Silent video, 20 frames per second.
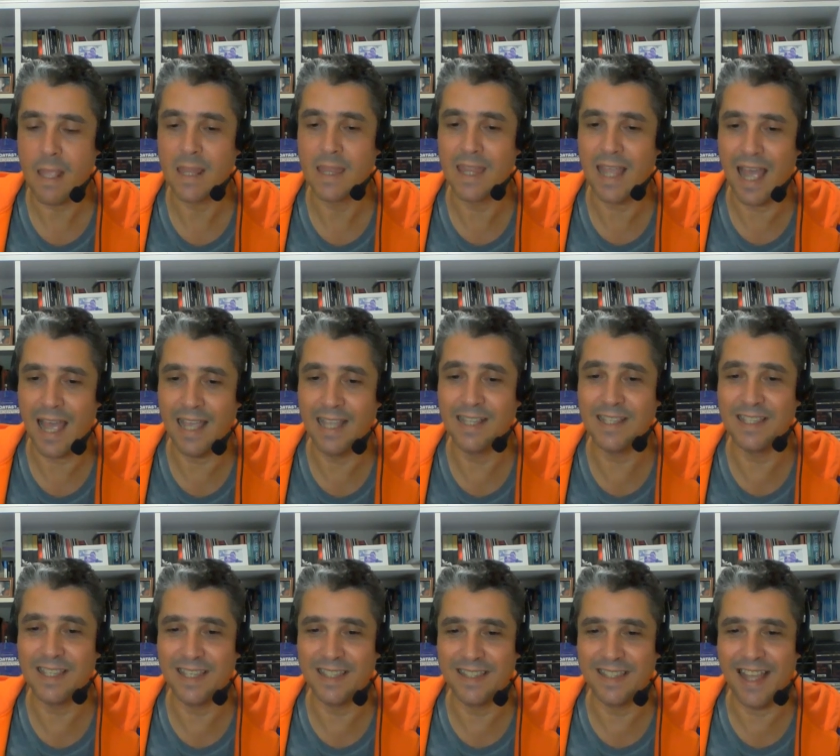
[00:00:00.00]

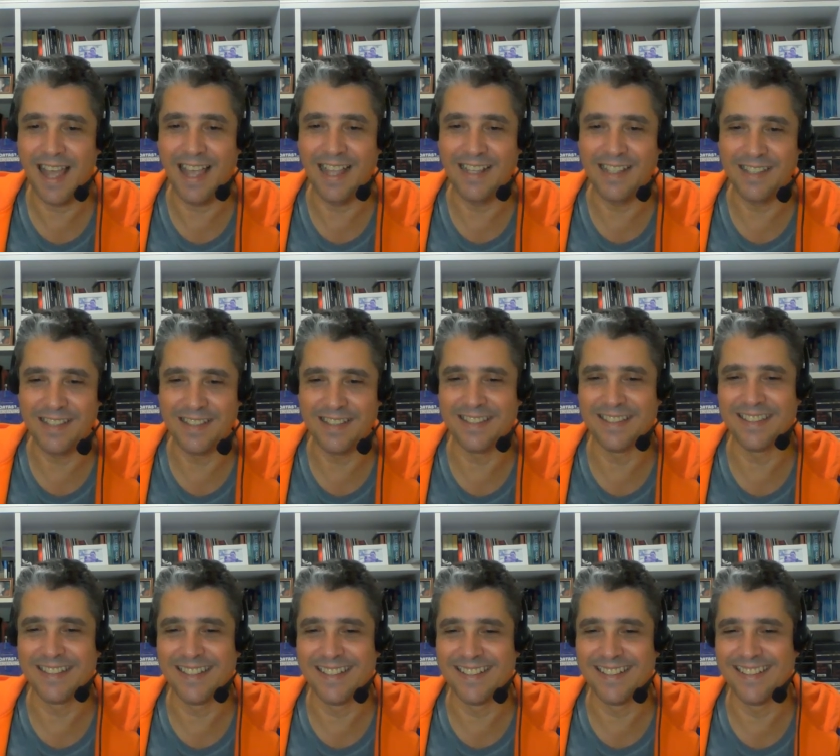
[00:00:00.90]
1990s,
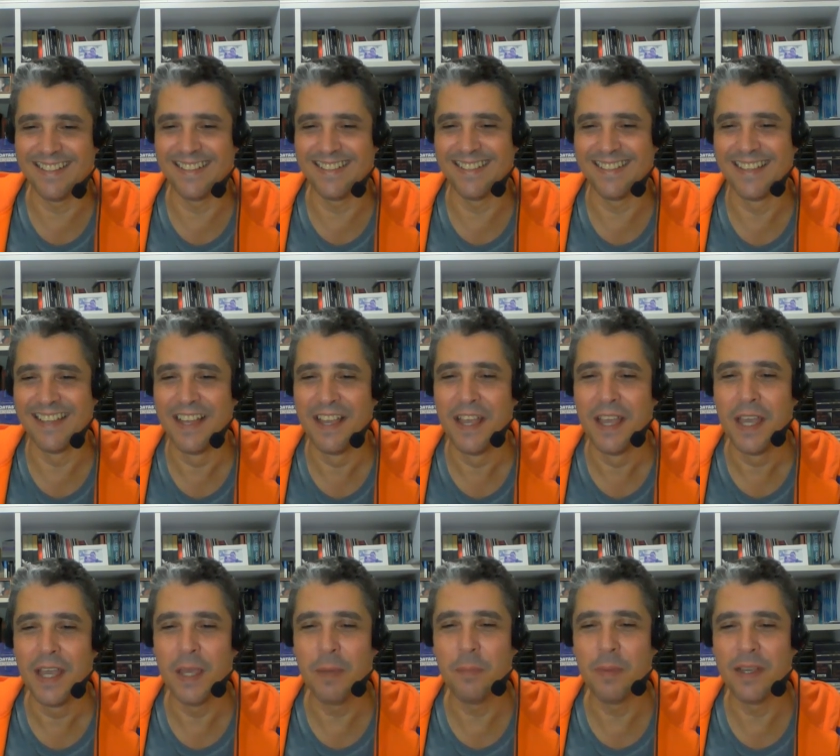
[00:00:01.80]

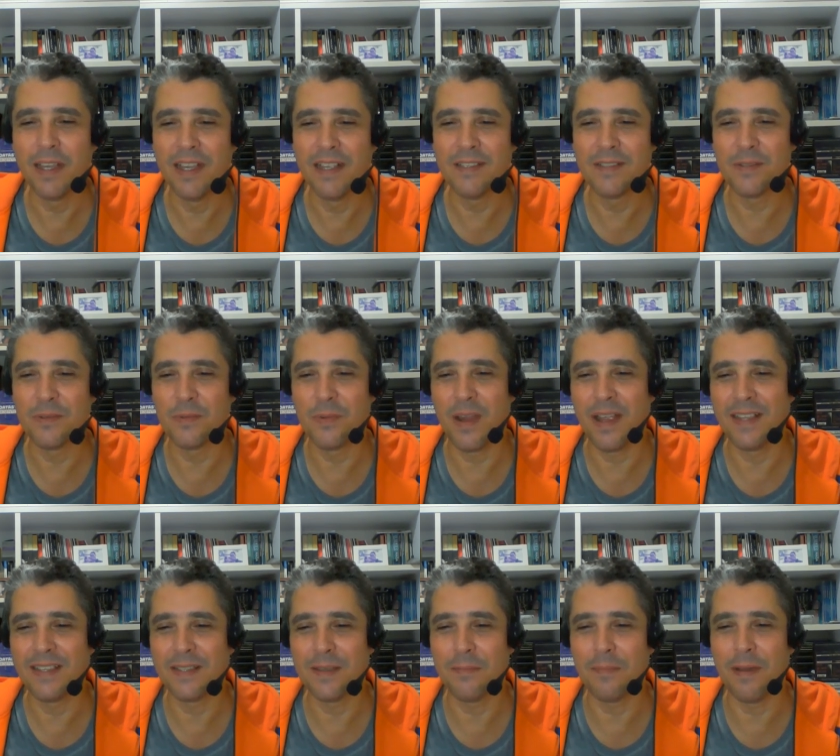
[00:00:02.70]
he began to
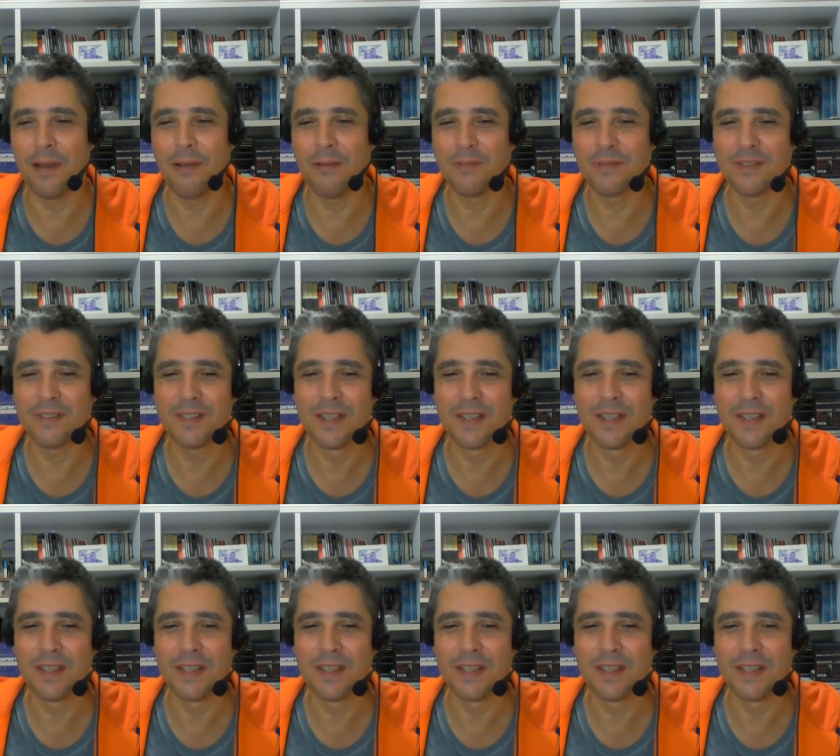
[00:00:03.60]
write about